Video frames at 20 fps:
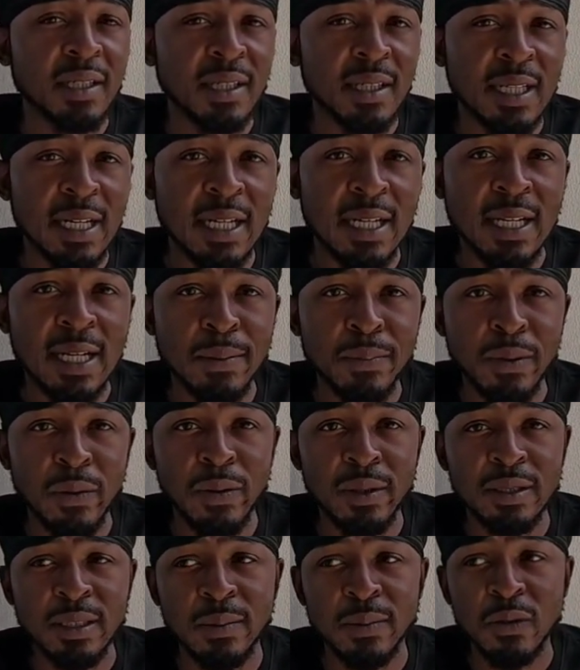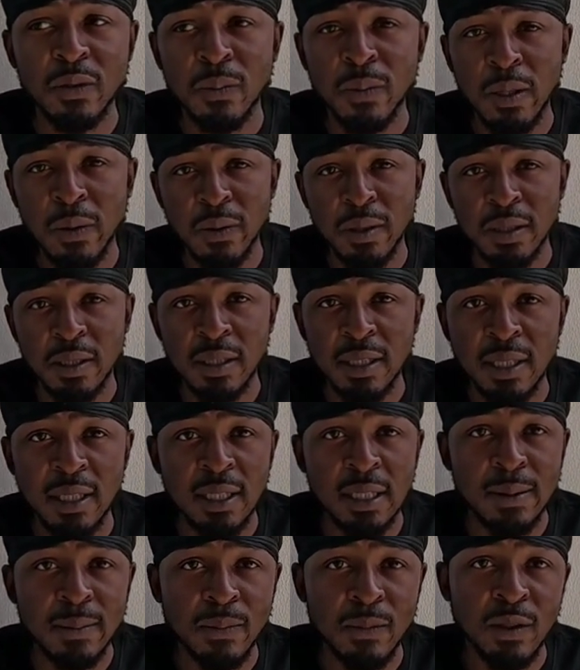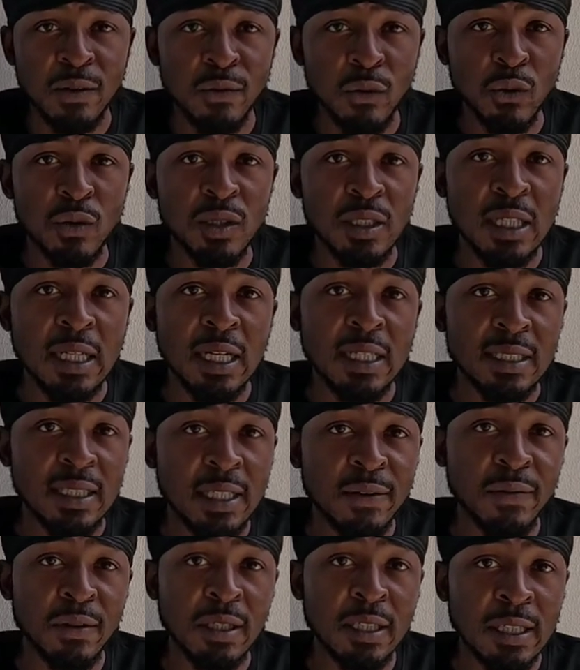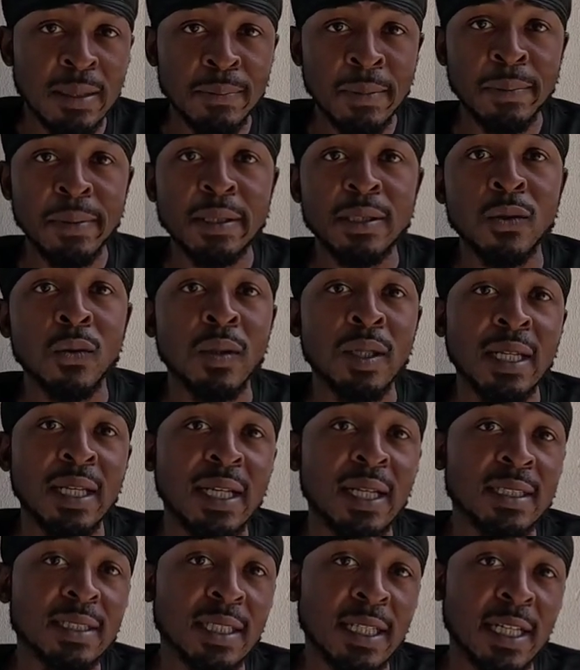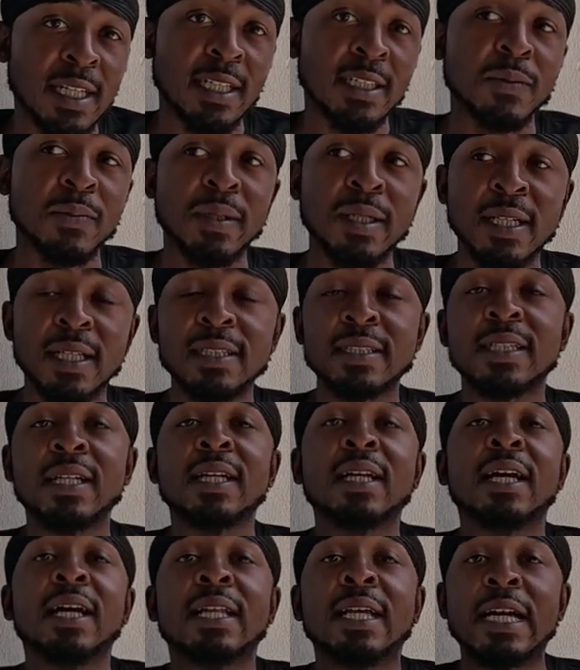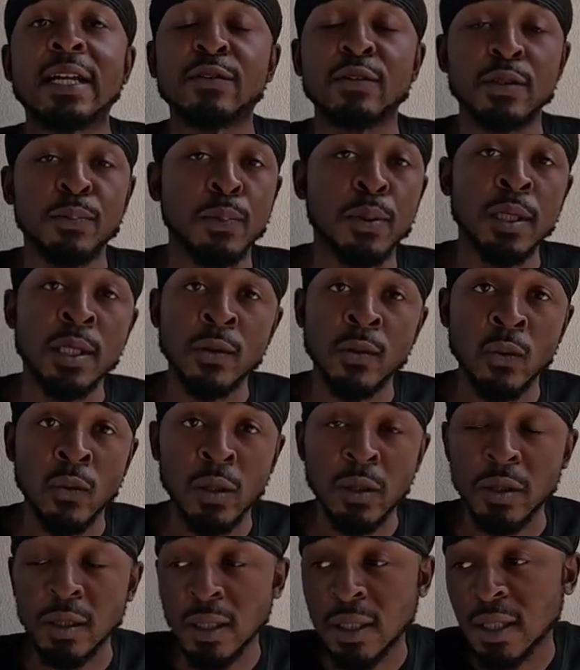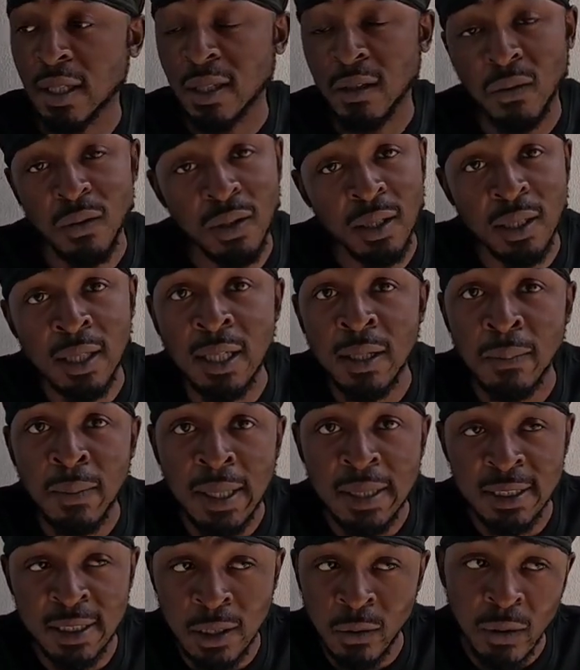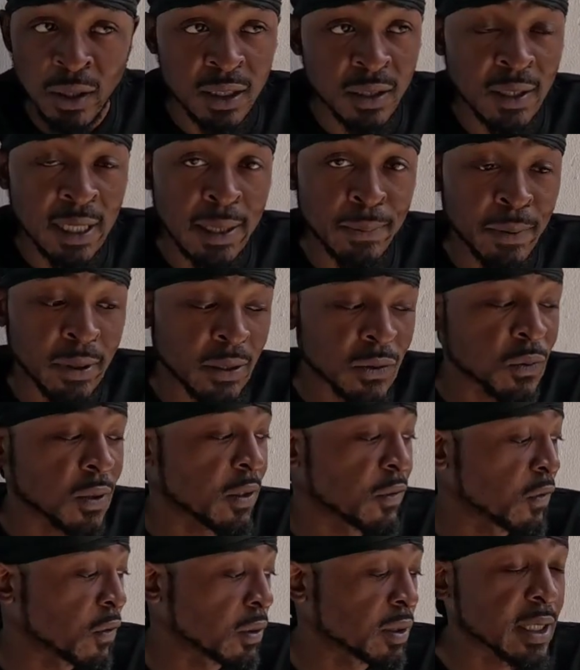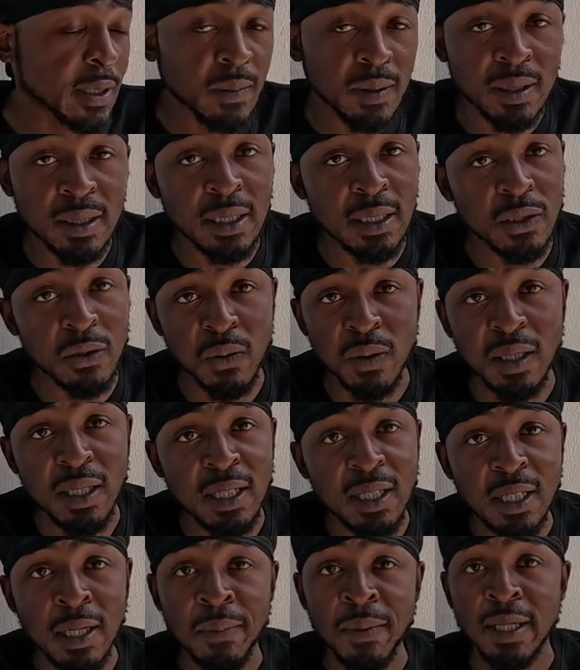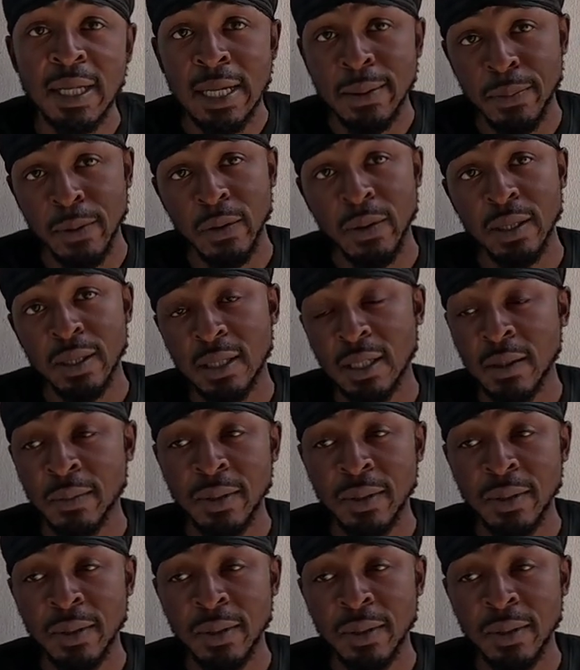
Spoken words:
a lot of Liberians come to America. If you see us living good, maybe 20 years later, it's because a lot of us put in work. My generation of Liberians, when they first came to this country, America,